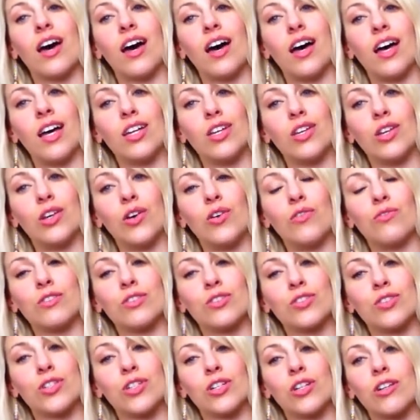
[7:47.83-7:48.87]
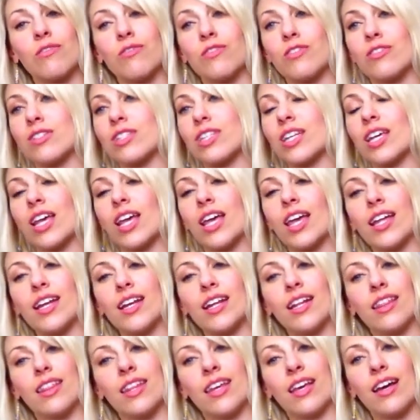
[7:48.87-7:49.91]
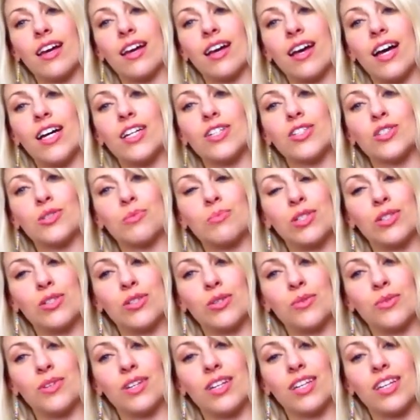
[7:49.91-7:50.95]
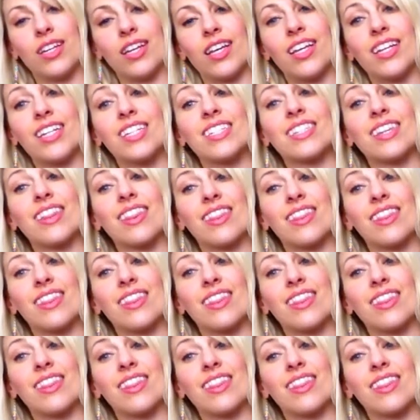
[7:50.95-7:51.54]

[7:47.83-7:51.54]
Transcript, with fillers: I know for sure if there's anything I should be doing, it is